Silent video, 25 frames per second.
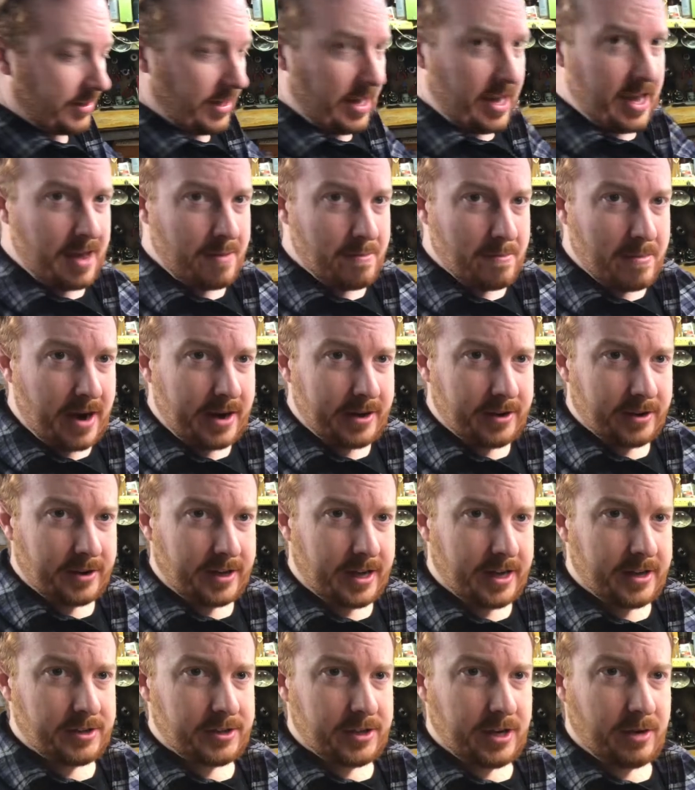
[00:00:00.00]
a miter
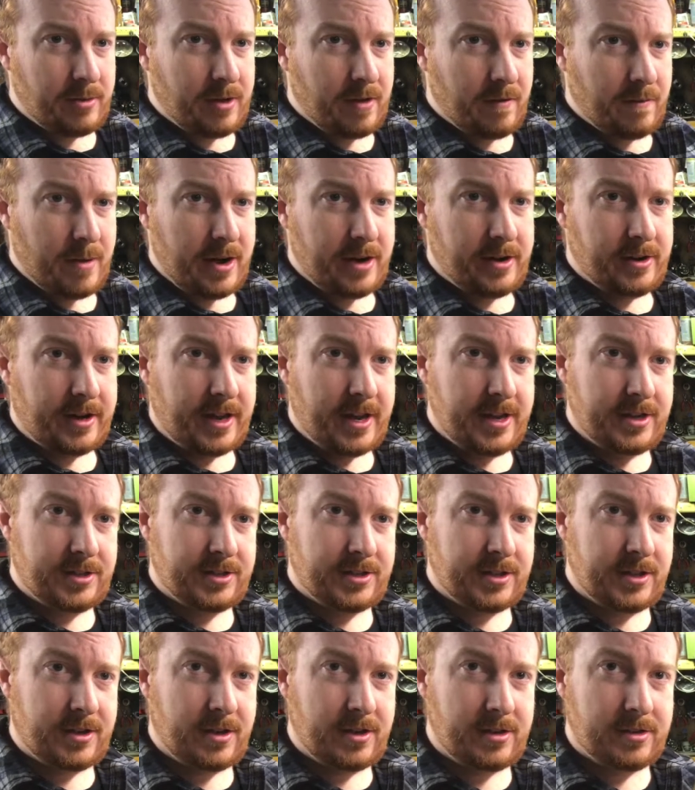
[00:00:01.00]
gauge. Now we have miter
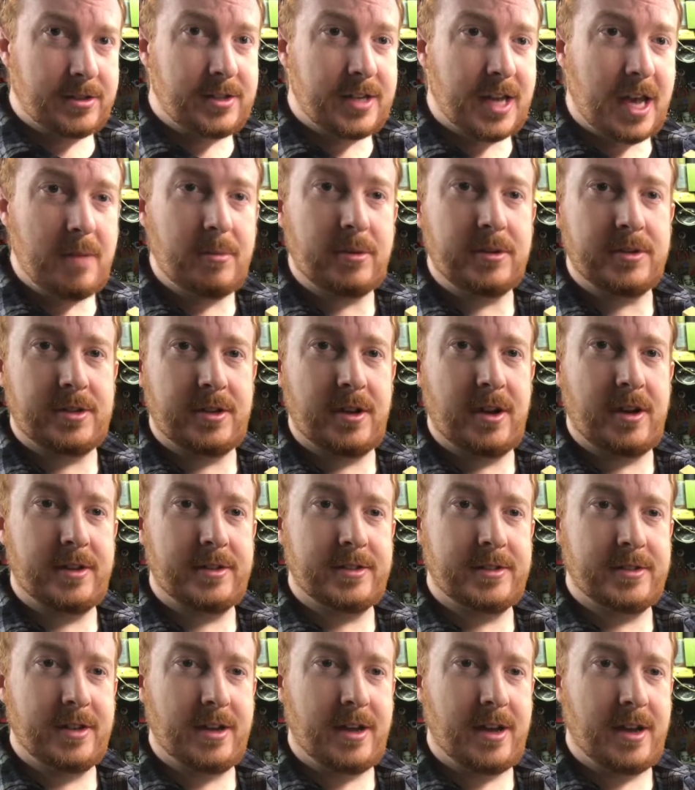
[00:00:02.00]
gauges on our table
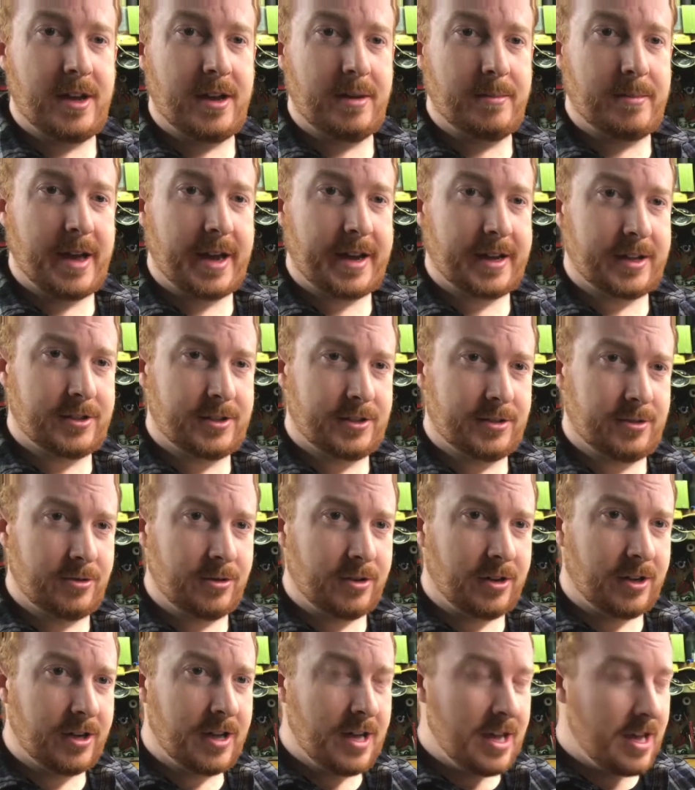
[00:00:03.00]
saws back at
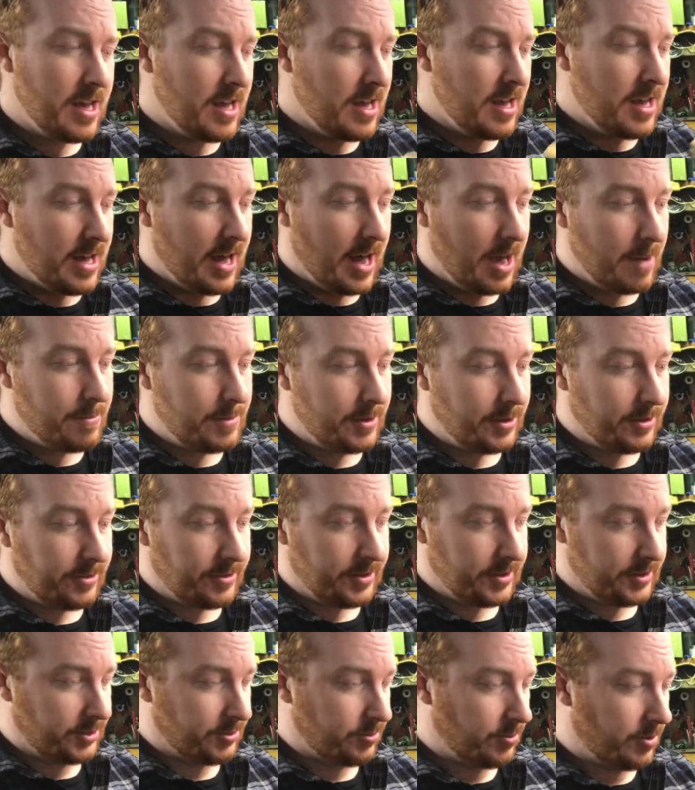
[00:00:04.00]
school. I built
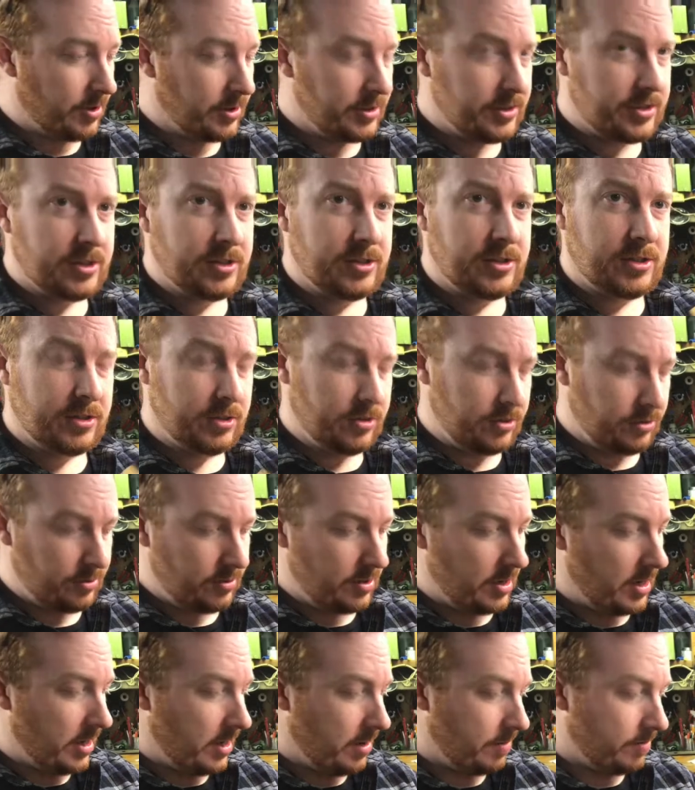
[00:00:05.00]
this one to
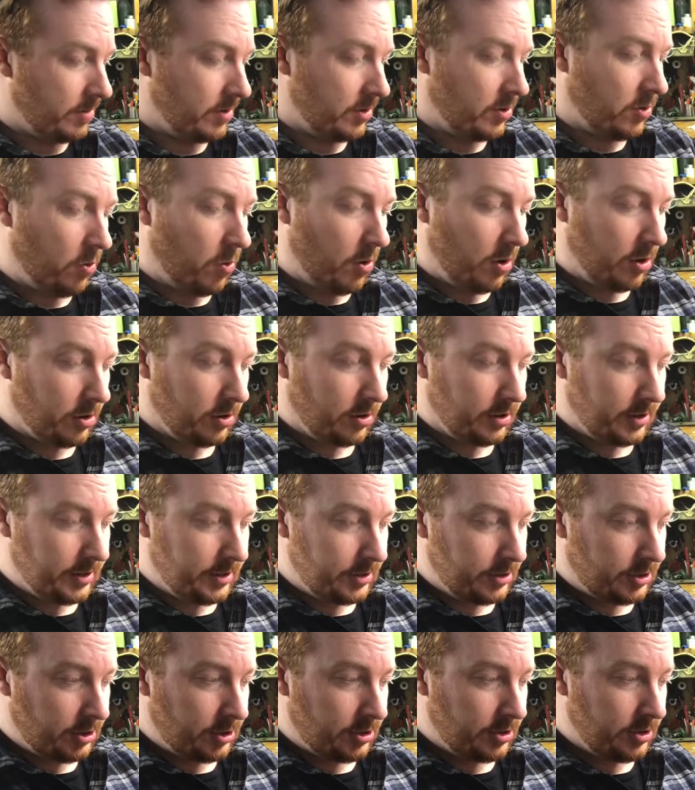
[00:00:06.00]
do 1/4
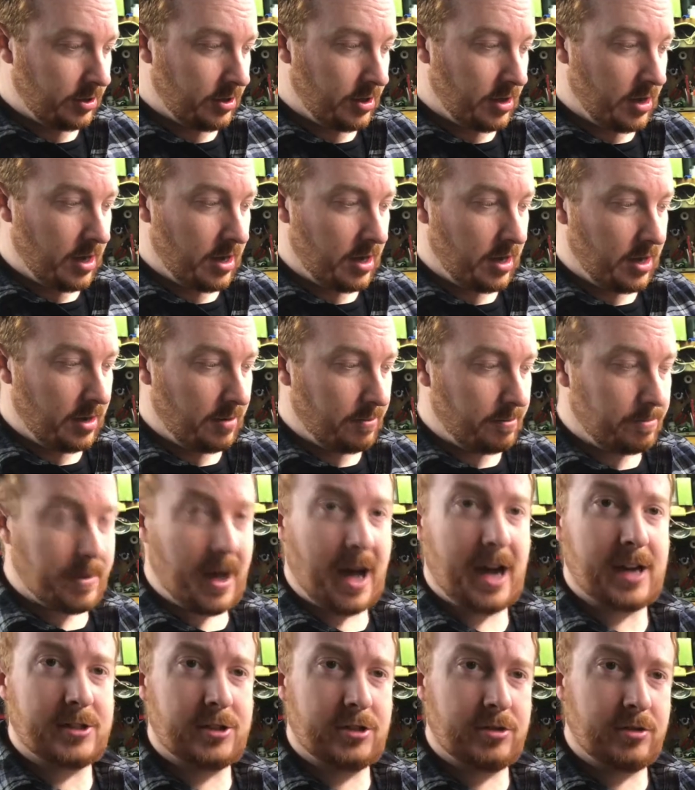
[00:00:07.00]
inch
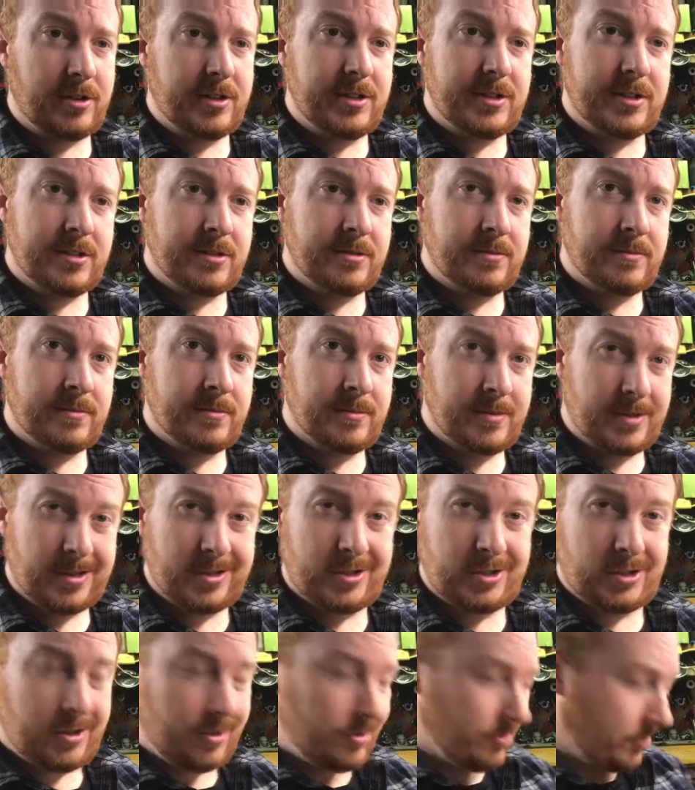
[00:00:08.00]
box joints. I'll
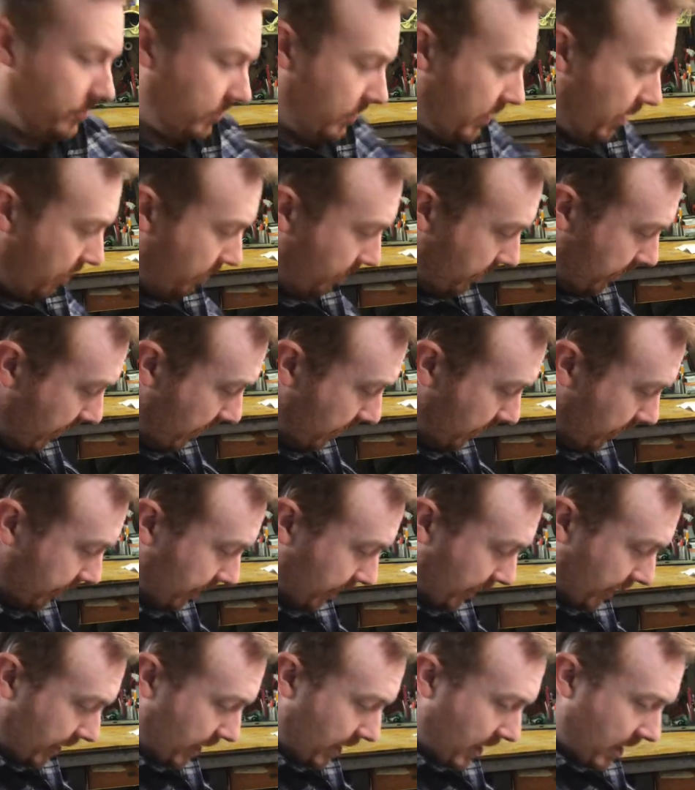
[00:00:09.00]
show you kind of what that looks
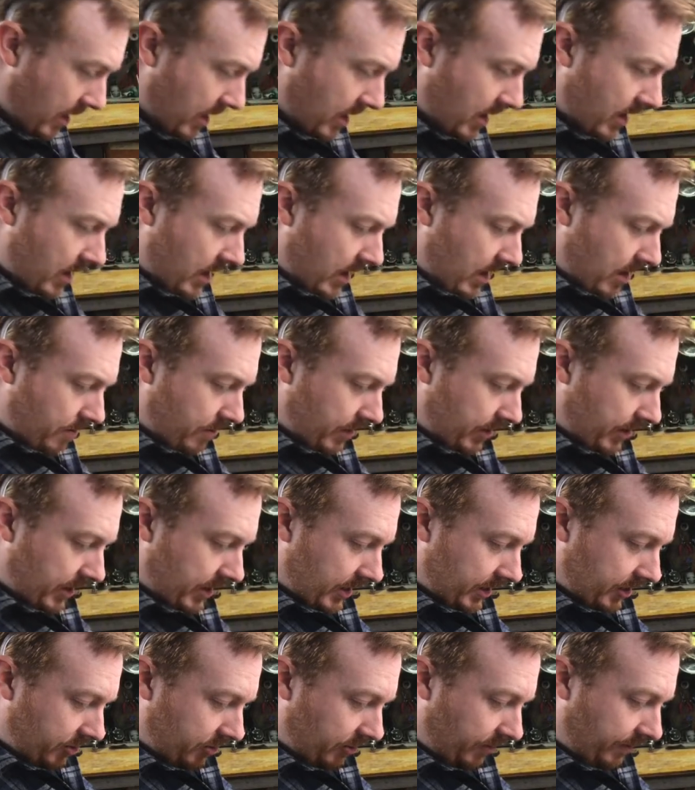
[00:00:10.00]
like. But
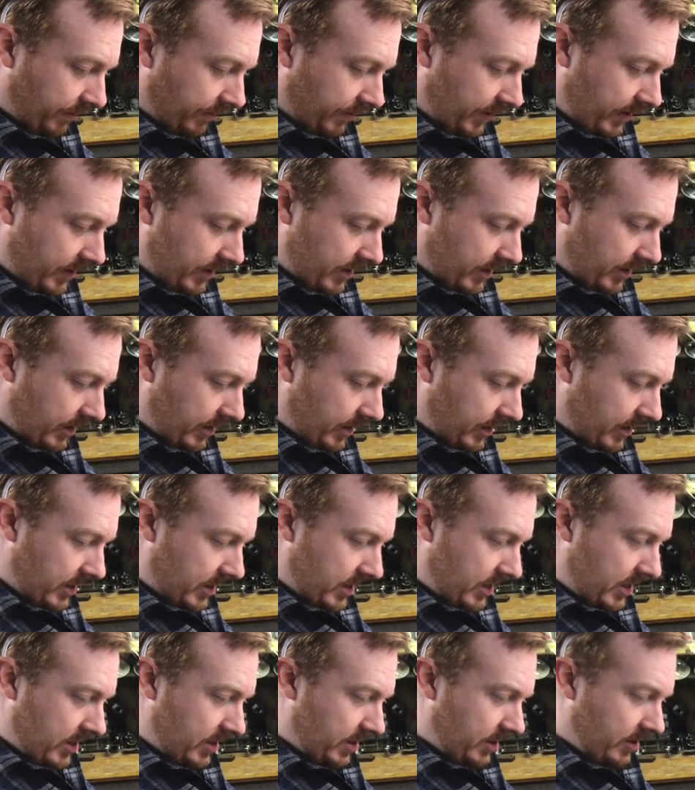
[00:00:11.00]
this would fit in
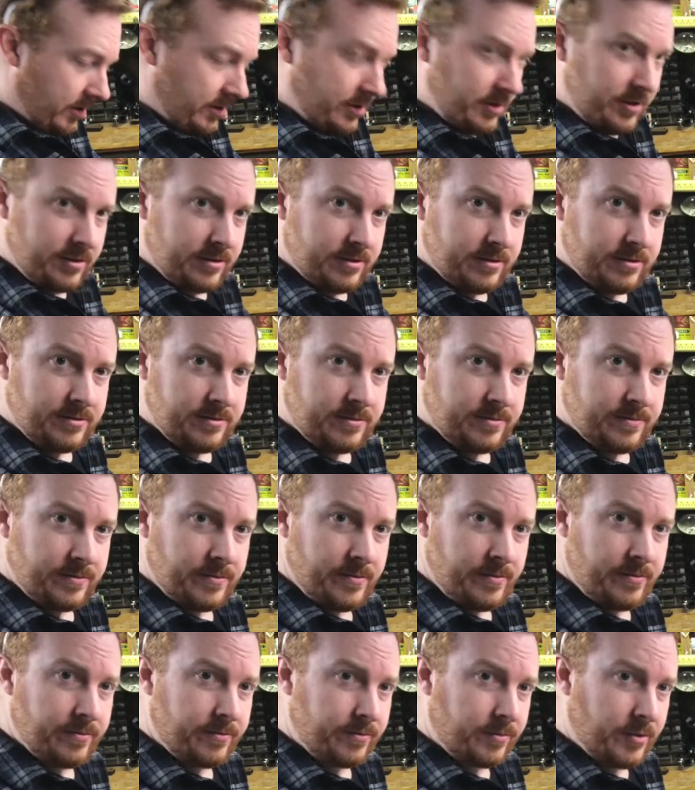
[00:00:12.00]
here,
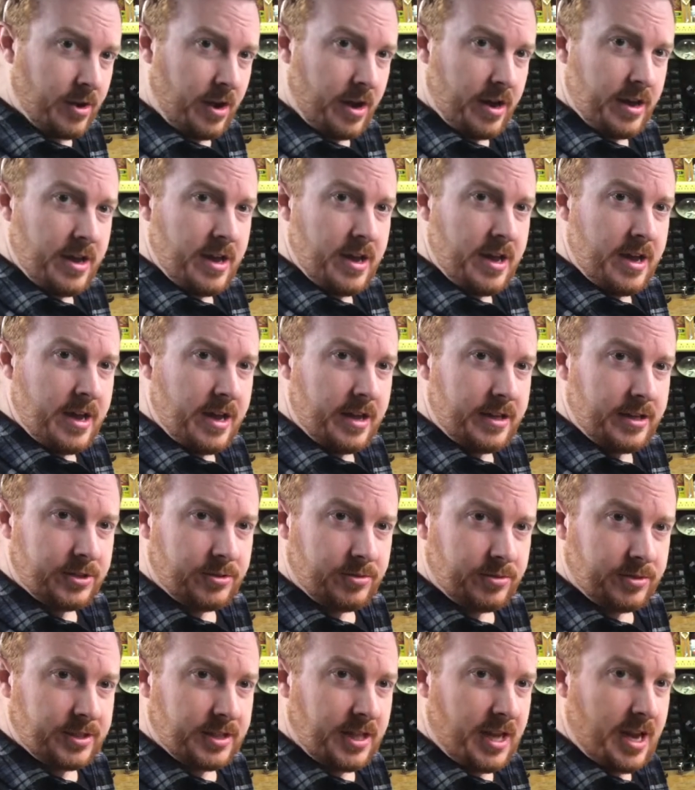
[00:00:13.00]
and this
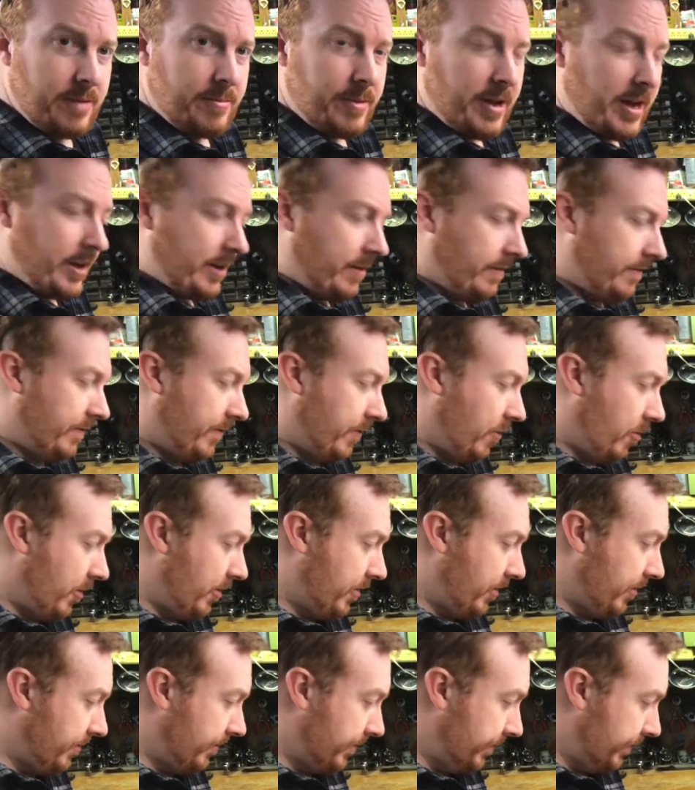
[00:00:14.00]
will slide back and forth,